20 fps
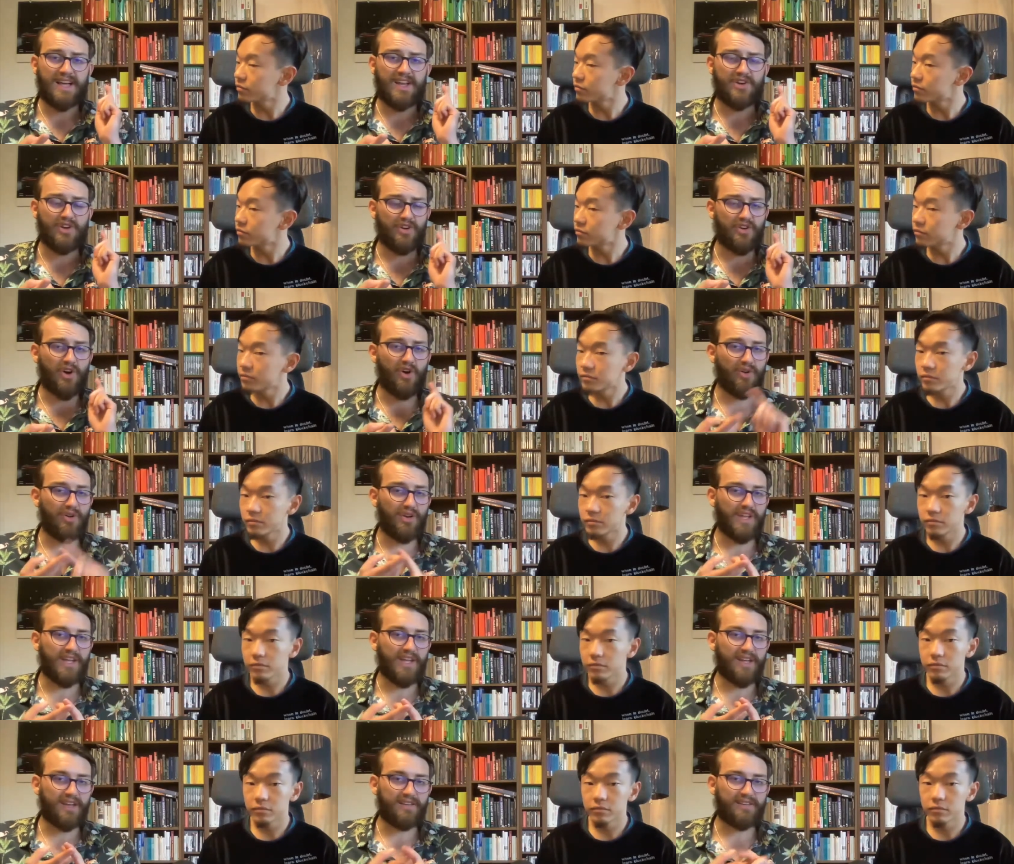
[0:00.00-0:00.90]
Speaker 1: not
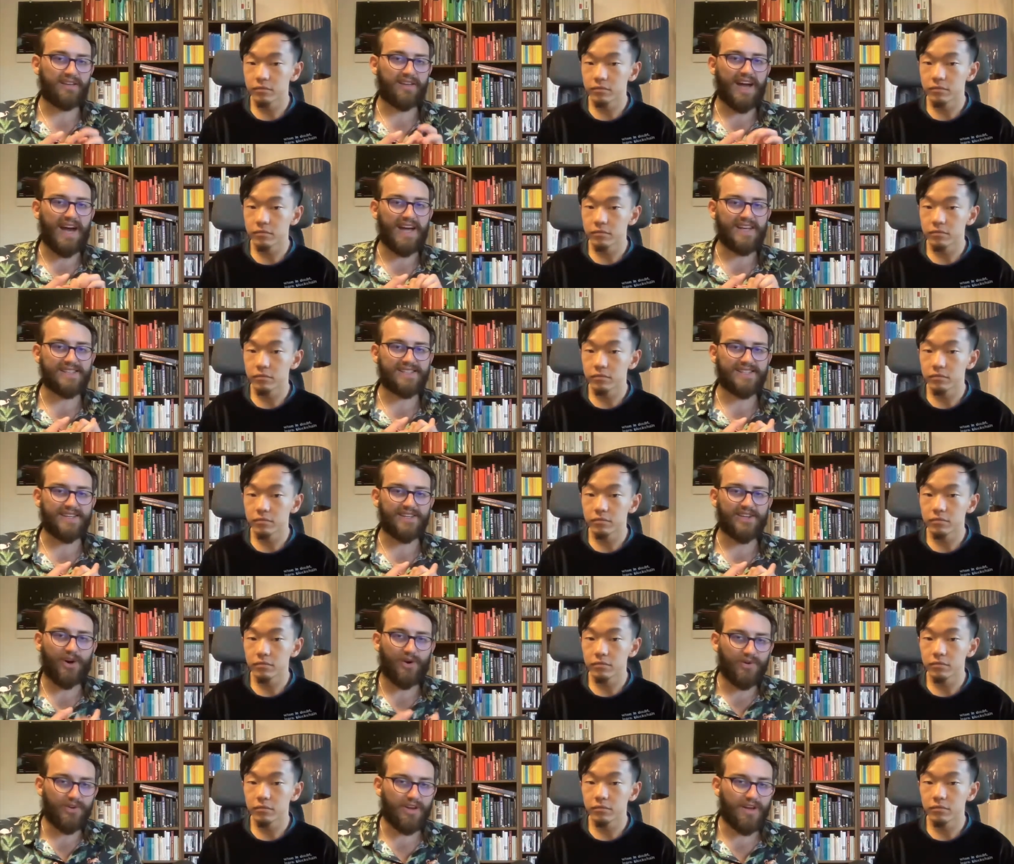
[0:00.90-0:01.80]
only the guys that
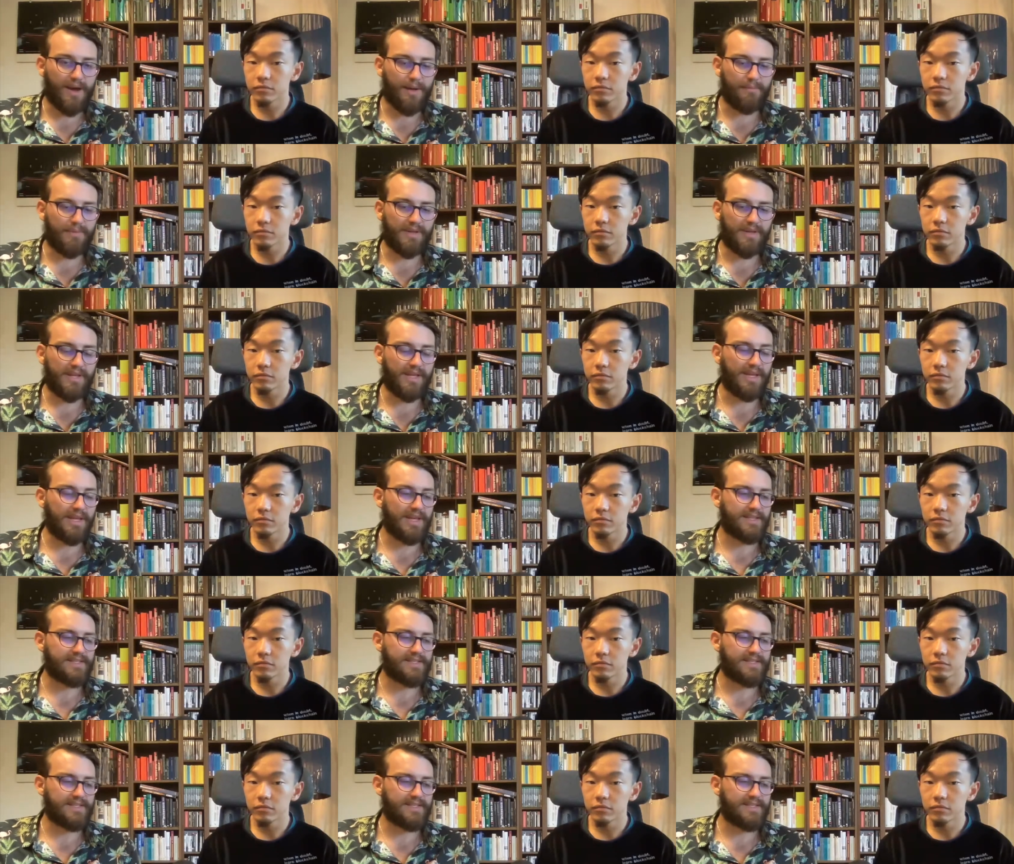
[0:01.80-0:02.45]
own the company,